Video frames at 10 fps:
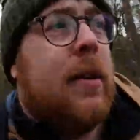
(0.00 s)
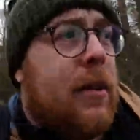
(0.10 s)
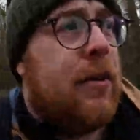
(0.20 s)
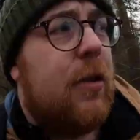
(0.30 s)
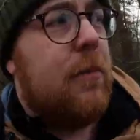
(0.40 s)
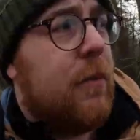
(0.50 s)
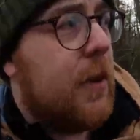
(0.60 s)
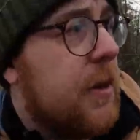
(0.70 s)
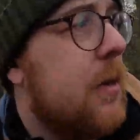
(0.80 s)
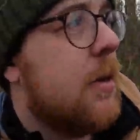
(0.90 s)

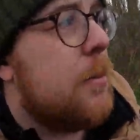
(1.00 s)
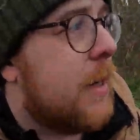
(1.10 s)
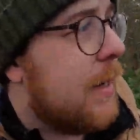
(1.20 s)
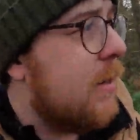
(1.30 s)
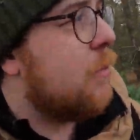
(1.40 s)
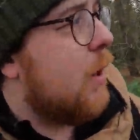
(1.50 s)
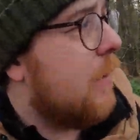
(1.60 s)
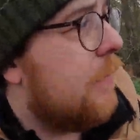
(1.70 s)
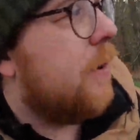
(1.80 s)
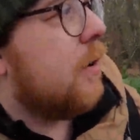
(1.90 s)
something beginning
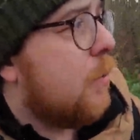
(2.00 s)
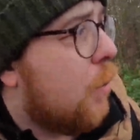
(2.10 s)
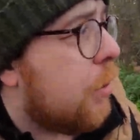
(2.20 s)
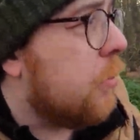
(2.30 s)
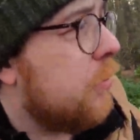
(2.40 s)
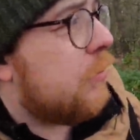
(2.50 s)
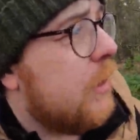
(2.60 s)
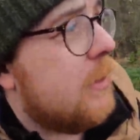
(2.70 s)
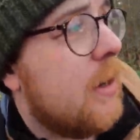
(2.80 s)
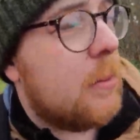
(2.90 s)
with Wartout
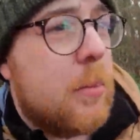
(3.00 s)
Stadium.